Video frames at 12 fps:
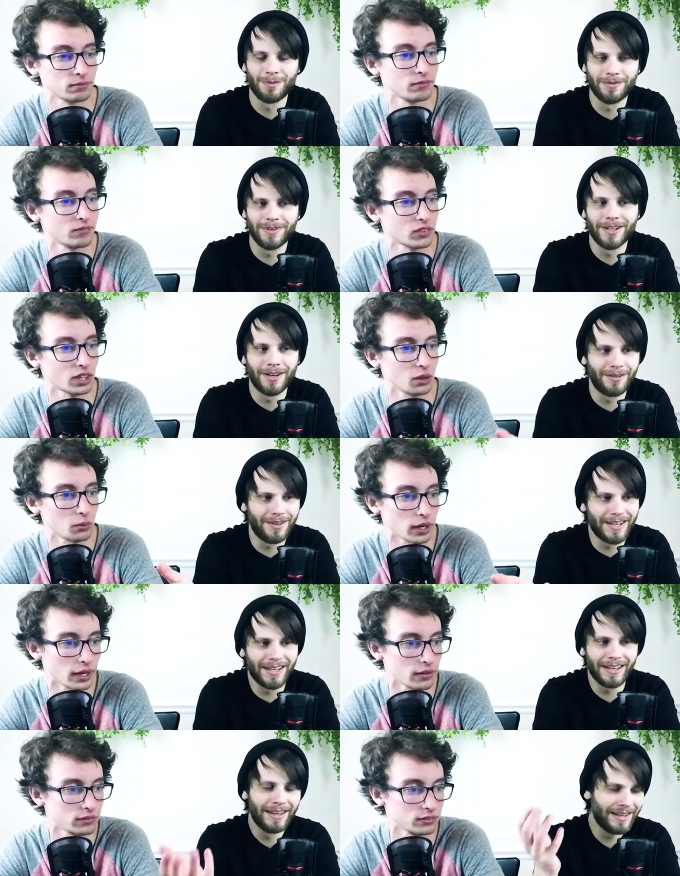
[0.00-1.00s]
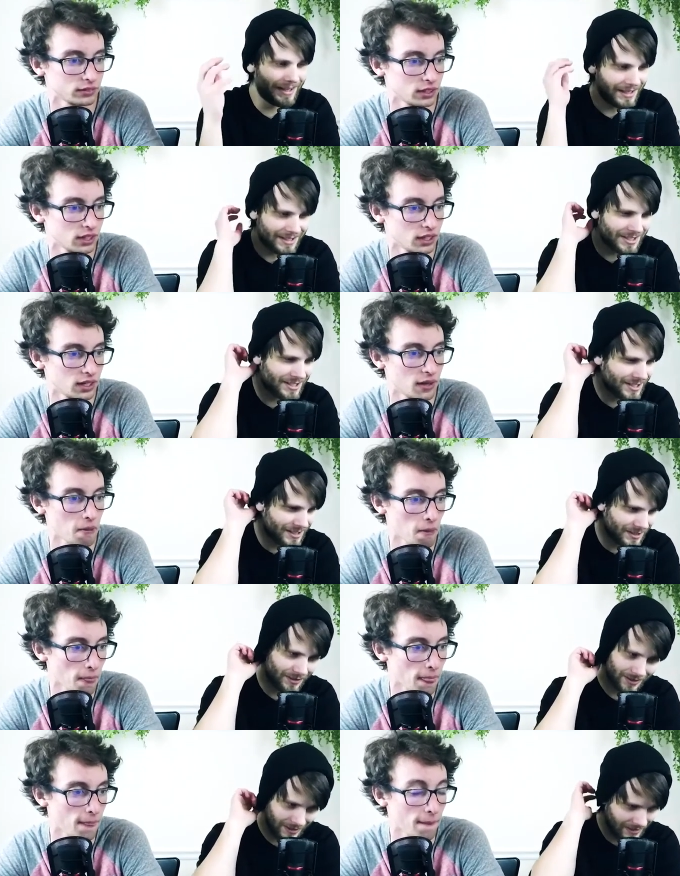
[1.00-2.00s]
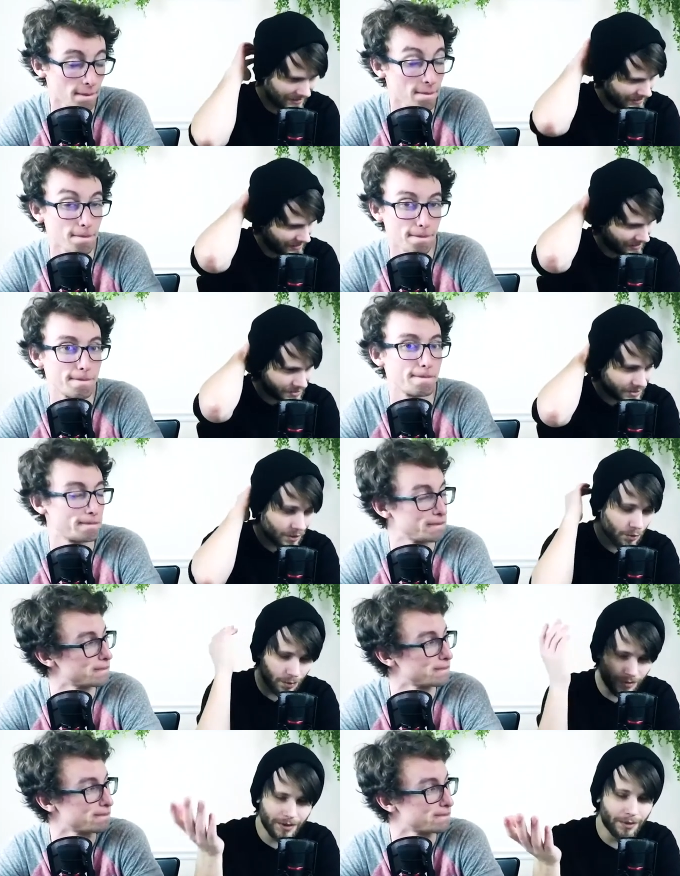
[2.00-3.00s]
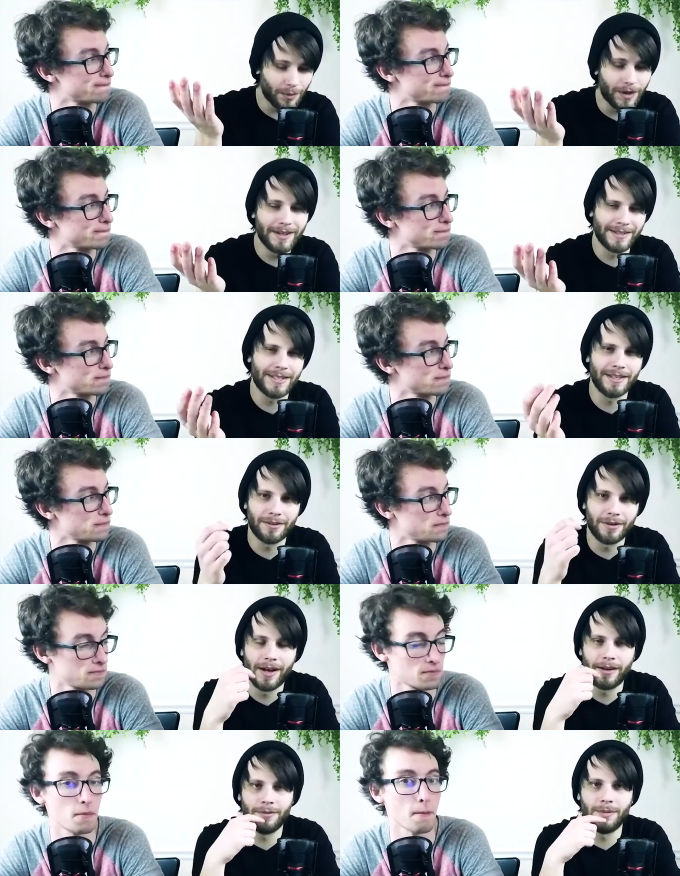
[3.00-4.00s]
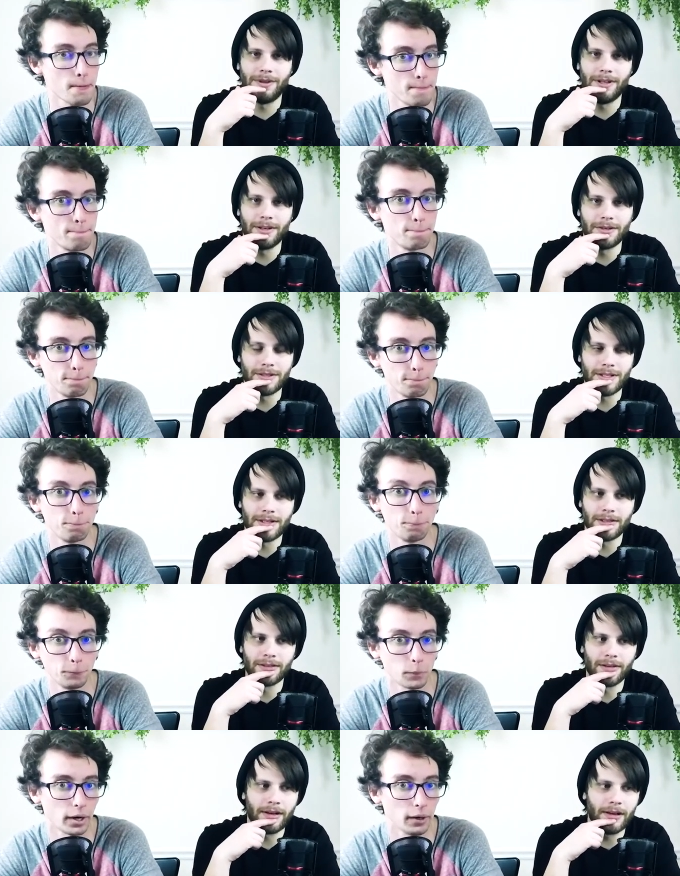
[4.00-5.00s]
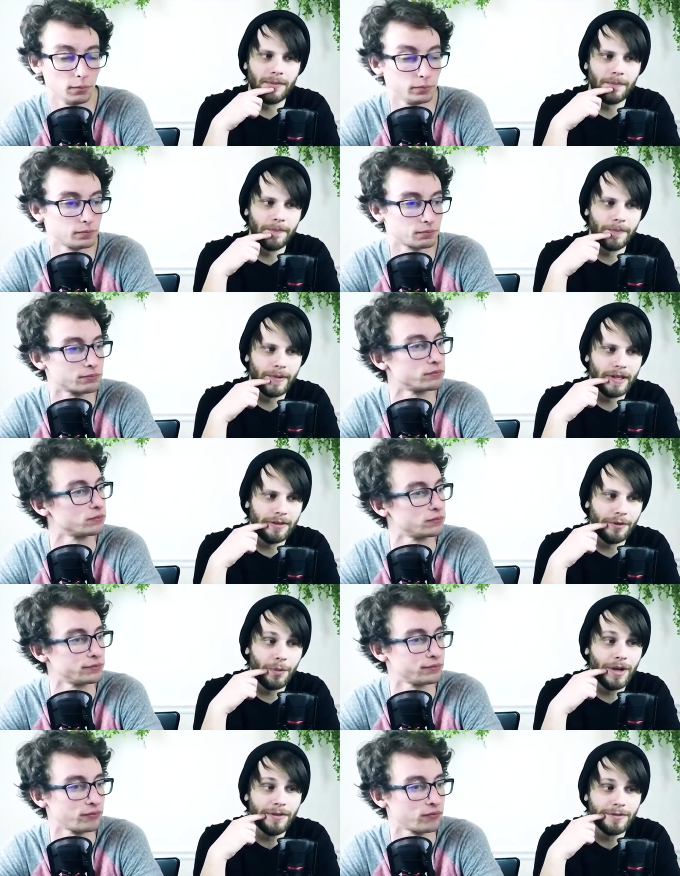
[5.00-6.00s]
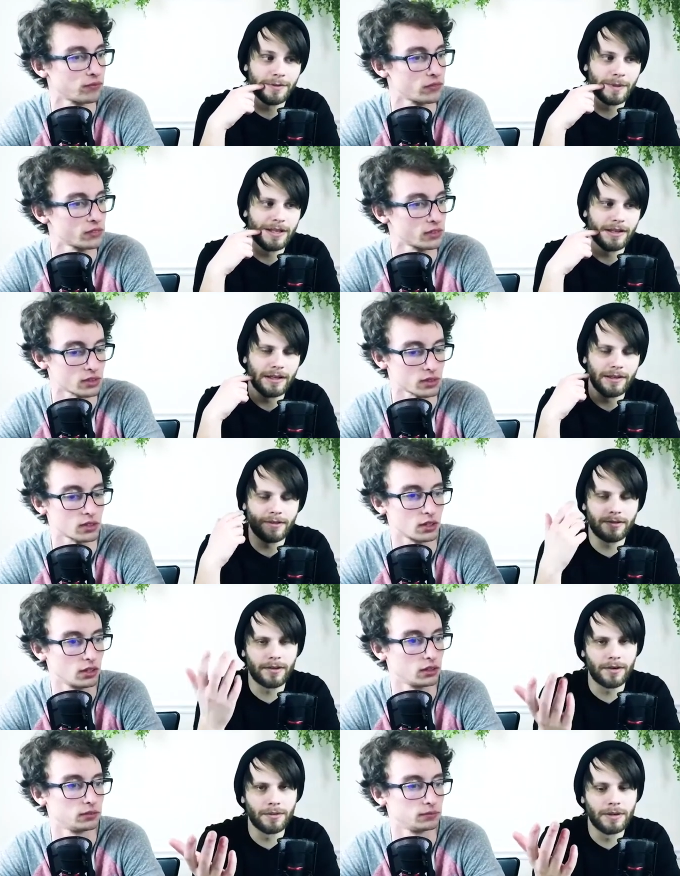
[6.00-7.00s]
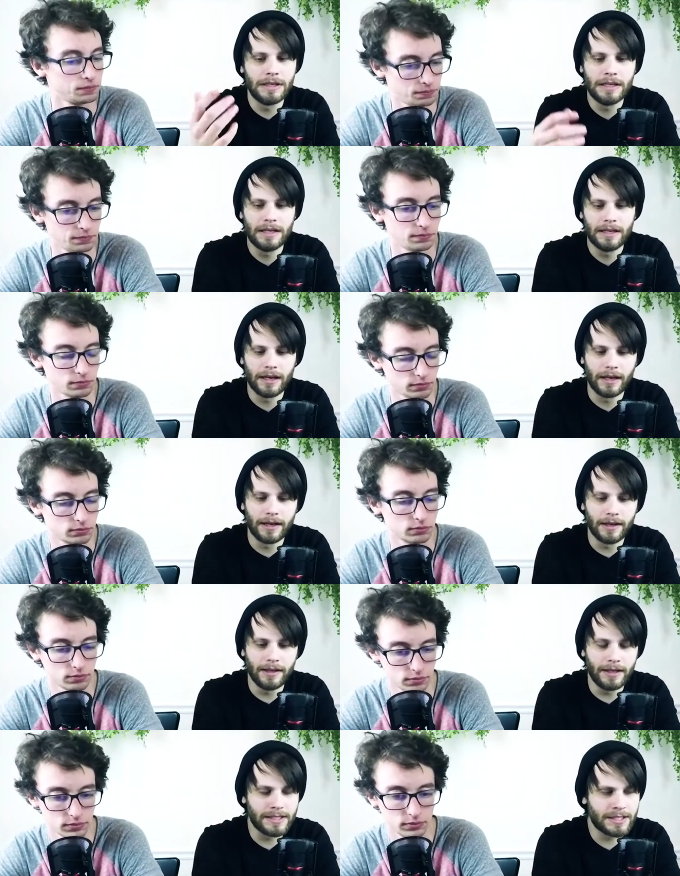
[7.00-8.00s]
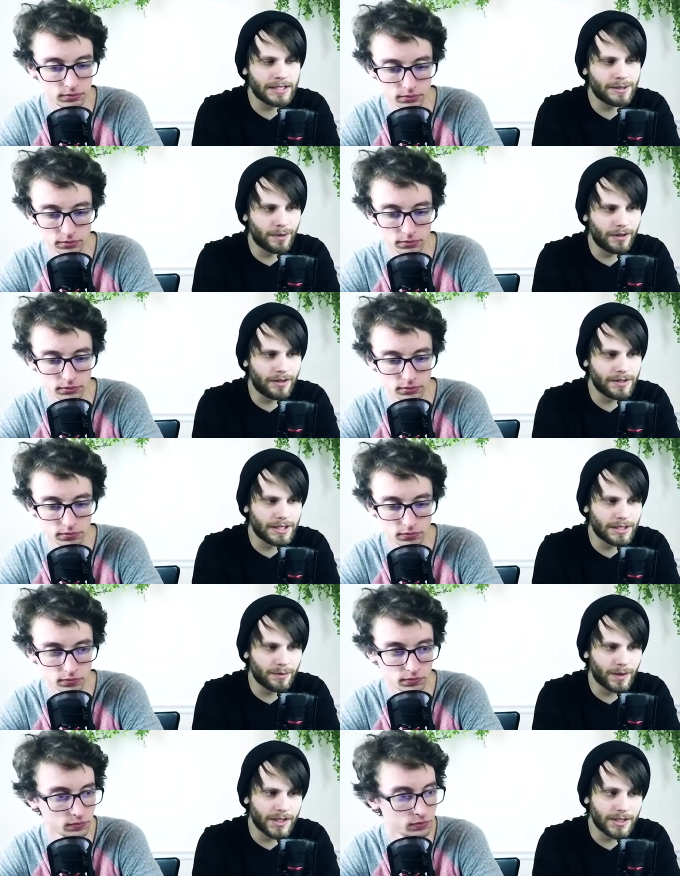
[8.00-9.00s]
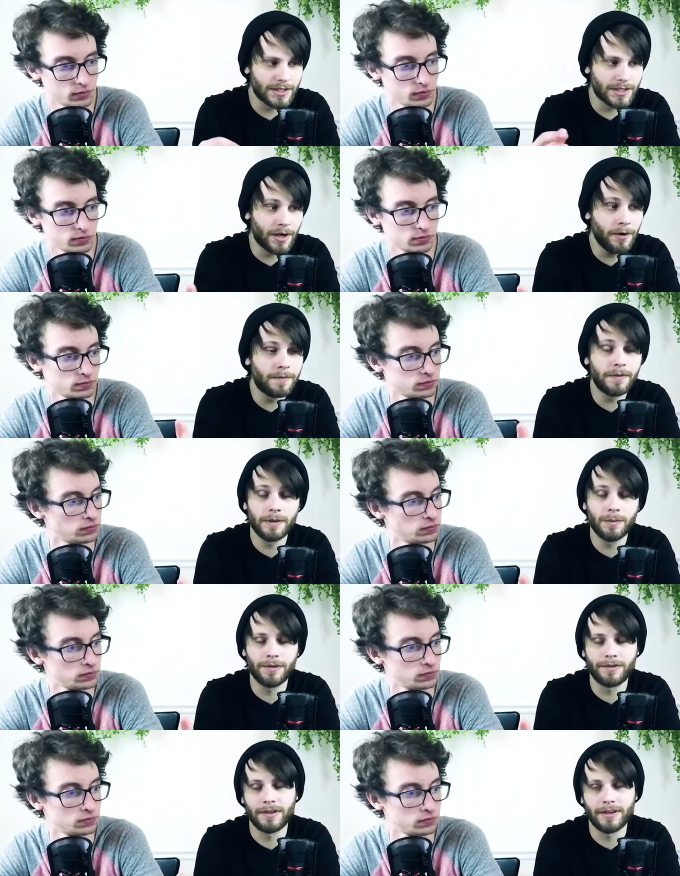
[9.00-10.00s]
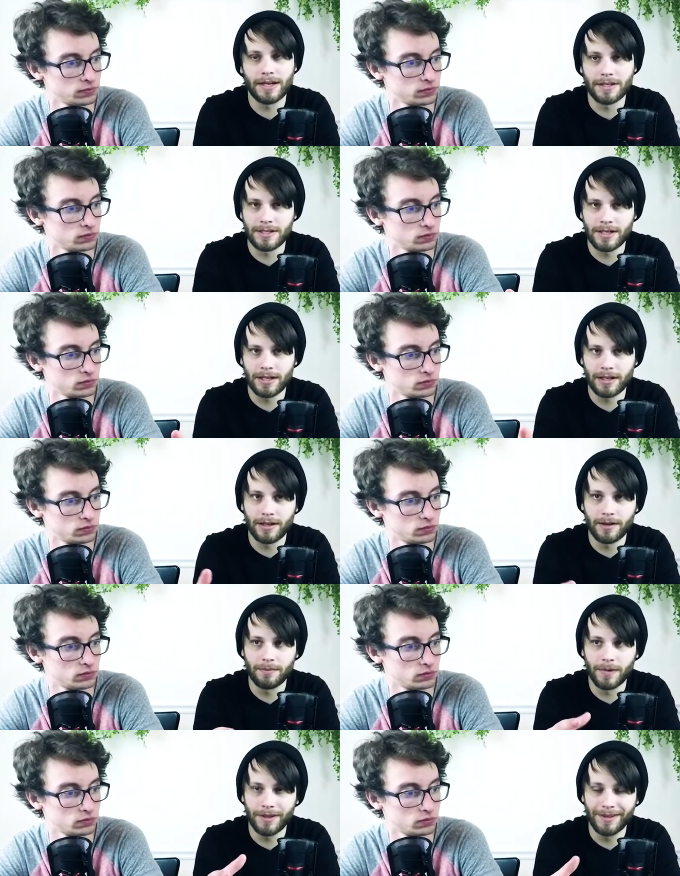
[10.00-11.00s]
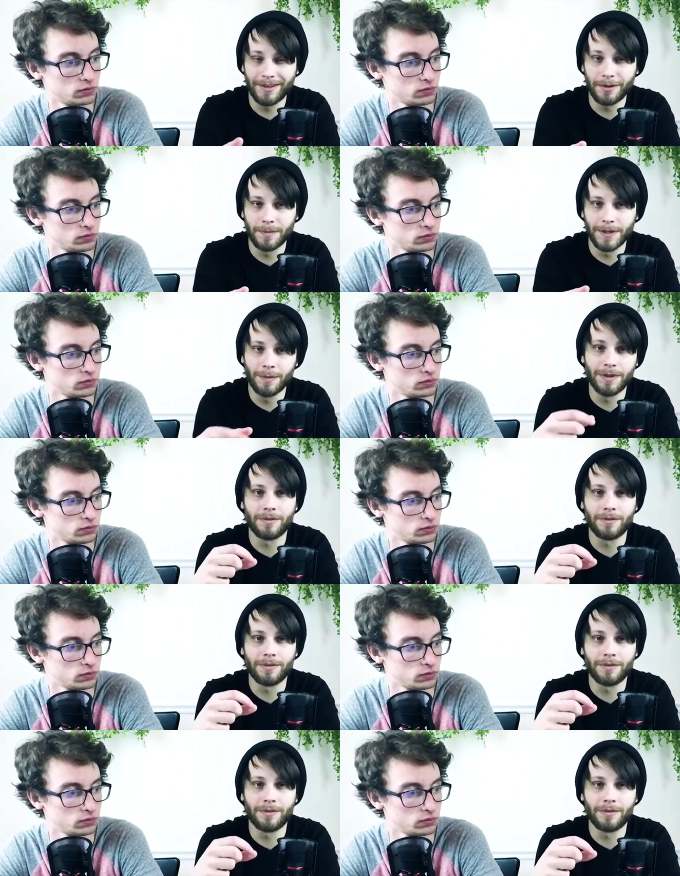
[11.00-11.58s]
Speaker 1: you know, like it just doesn't. There's no real way to interact with the energy and the way of spending it. So it's just one of those situations. Hopefully we'll see that shaken up a little bit with